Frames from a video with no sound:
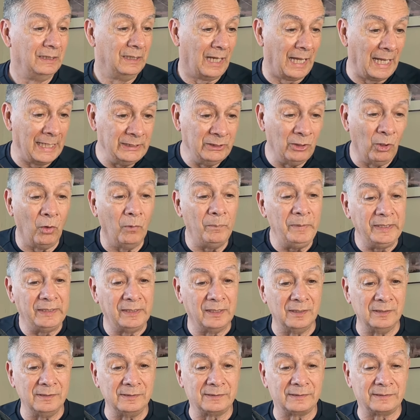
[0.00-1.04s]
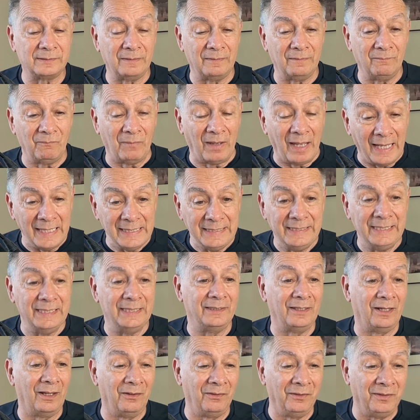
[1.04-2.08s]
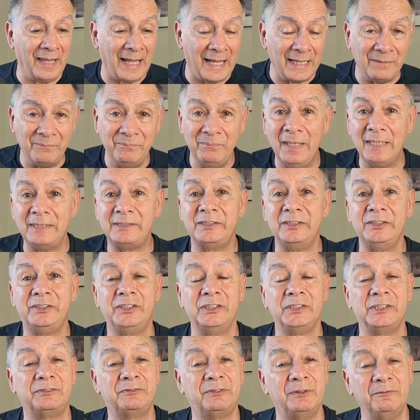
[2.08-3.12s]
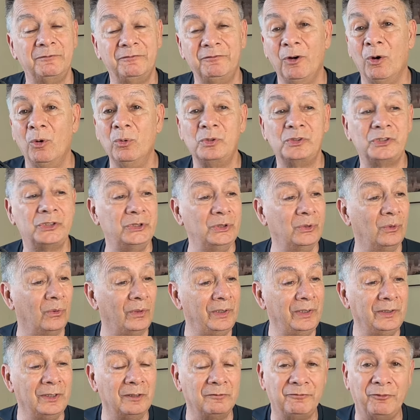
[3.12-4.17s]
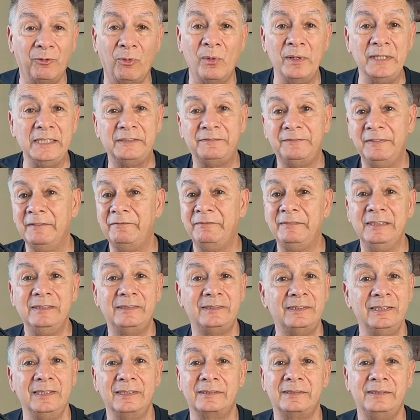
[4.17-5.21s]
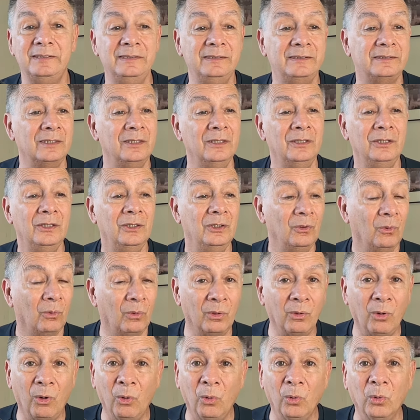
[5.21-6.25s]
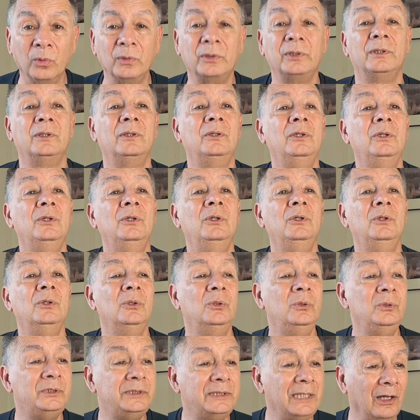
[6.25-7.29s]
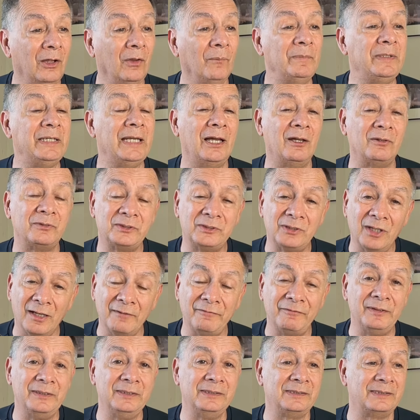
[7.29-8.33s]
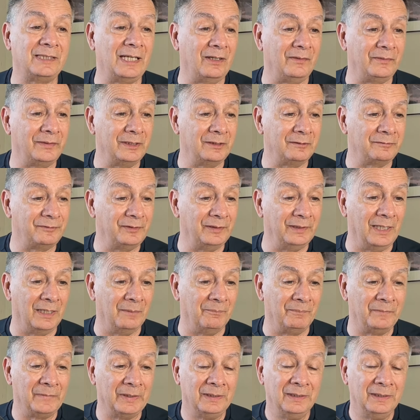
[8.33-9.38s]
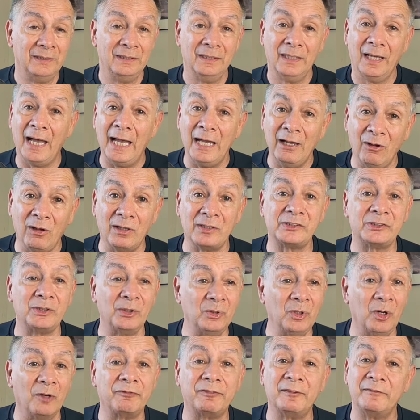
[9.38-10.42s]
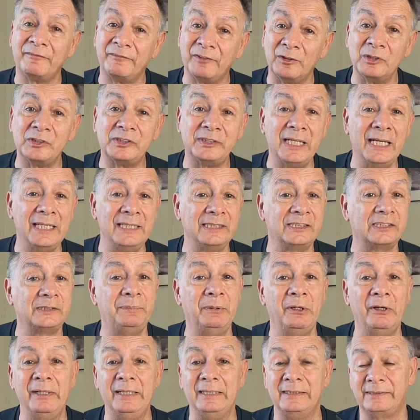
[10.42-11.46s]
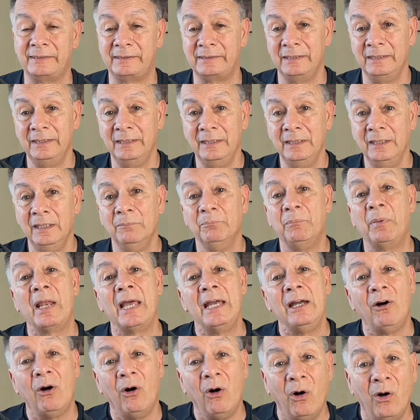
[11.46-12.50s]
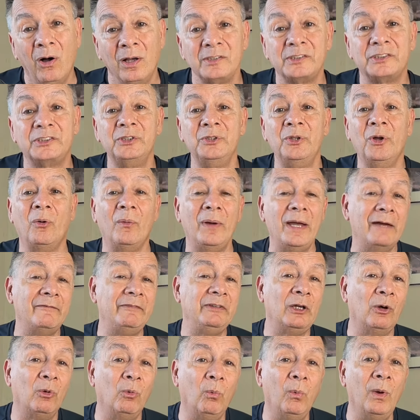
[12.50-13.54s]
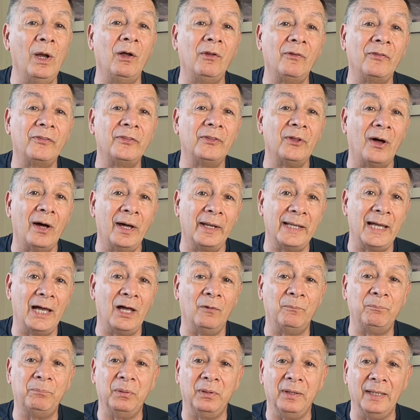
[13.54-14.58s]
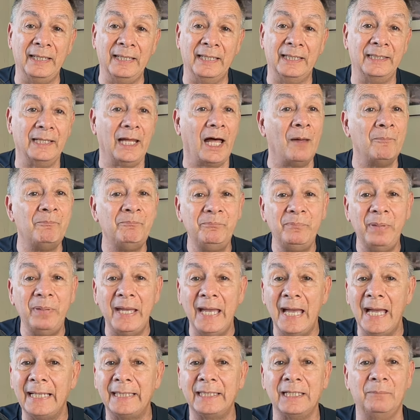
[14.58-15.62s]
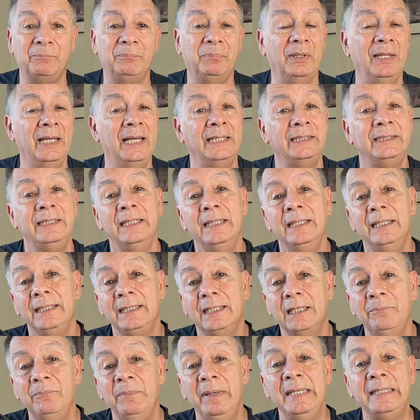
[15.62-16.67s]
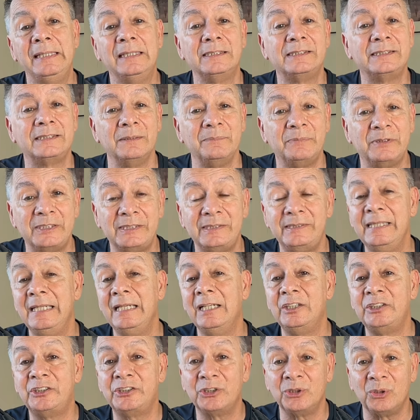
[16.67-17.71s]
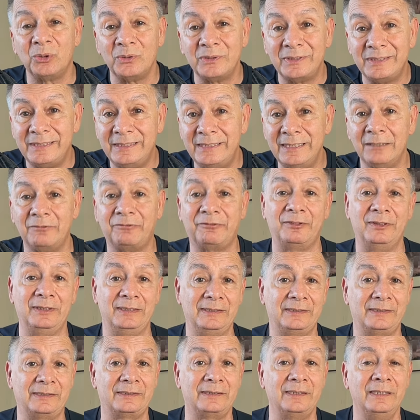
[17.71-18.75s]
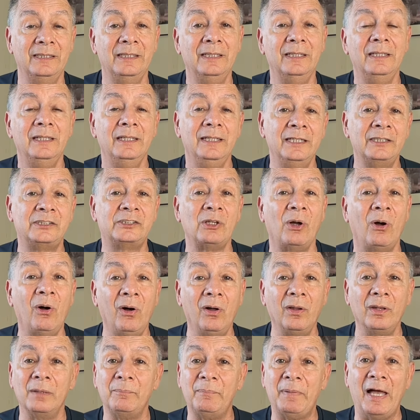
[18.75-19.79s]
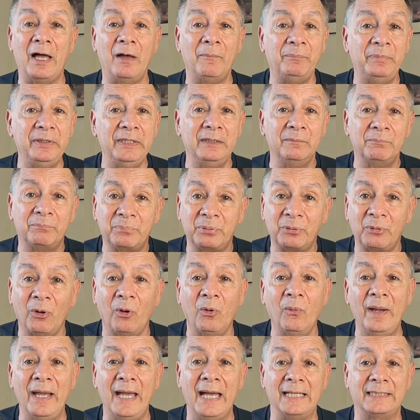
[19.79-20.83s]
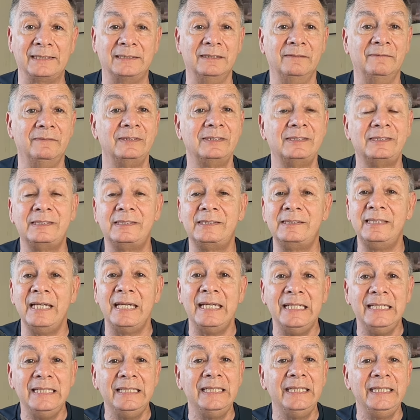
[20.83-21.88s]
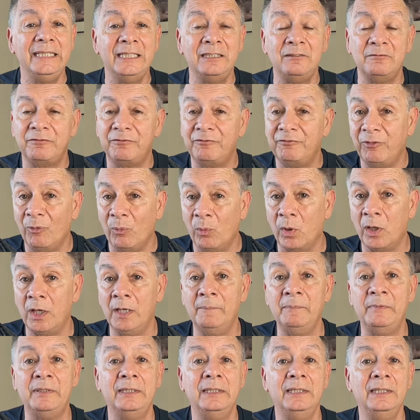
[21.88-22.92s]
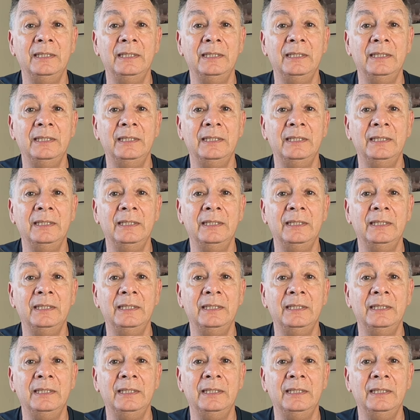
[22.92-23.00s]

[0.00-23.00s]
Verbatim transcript: I know because I get a lot of messages from folks who are in their forties, fifties, sixties, or older who tell me how tough it is out there for them. I also know from firsthand experience, but I also know having a well-thought-out plan, a backup plan, can make a substantial difference. It's all about being proactive, staying informed,